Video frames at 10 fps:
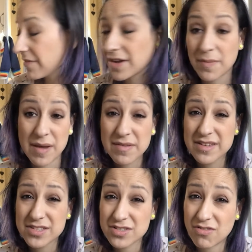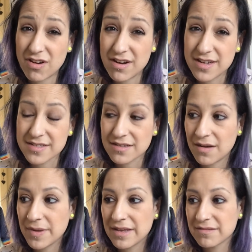a baby that just cries.
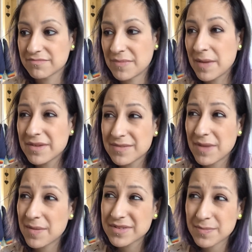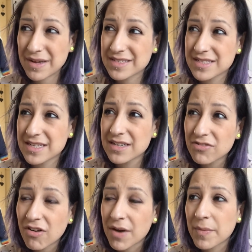I mean, maybe Sebastian did
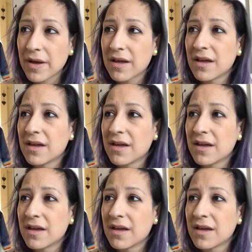cry, but